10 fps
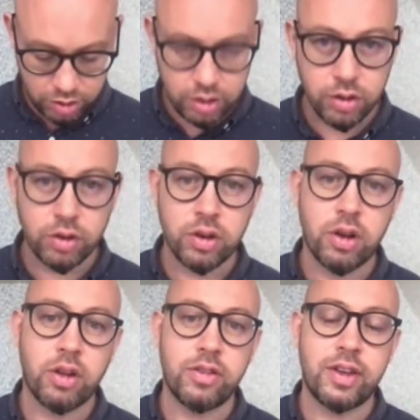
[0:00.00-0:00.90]
you know
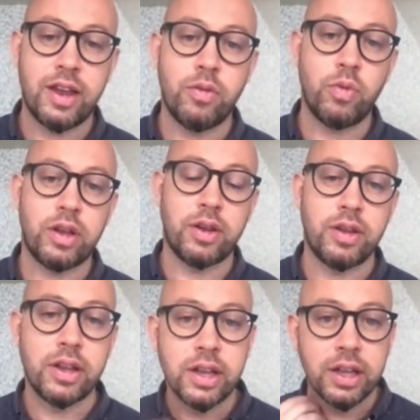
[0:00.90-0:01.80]
content, we
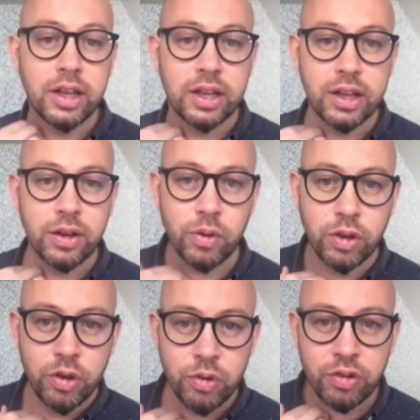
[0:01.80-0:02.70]
can
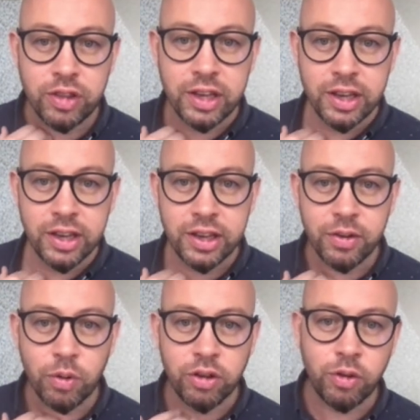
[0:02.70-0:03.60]
use the,
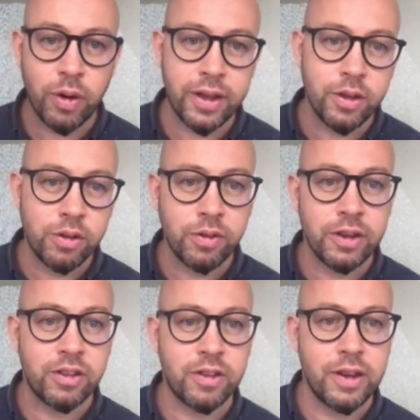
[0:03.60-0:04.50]
what's quite useful
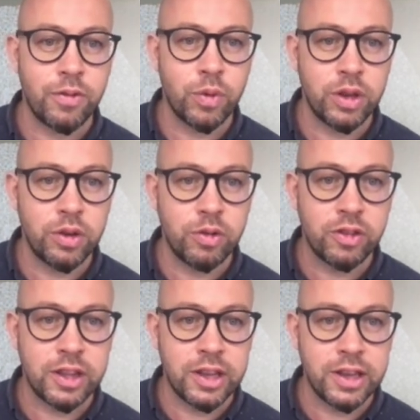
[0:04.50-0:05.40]
is if we use
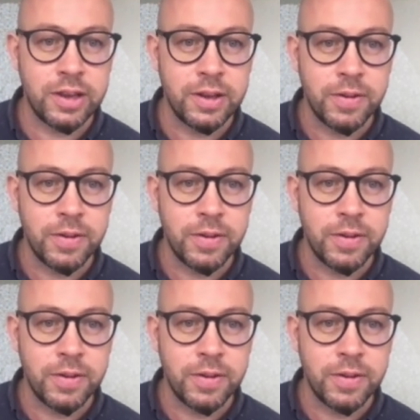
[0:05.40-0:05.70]
the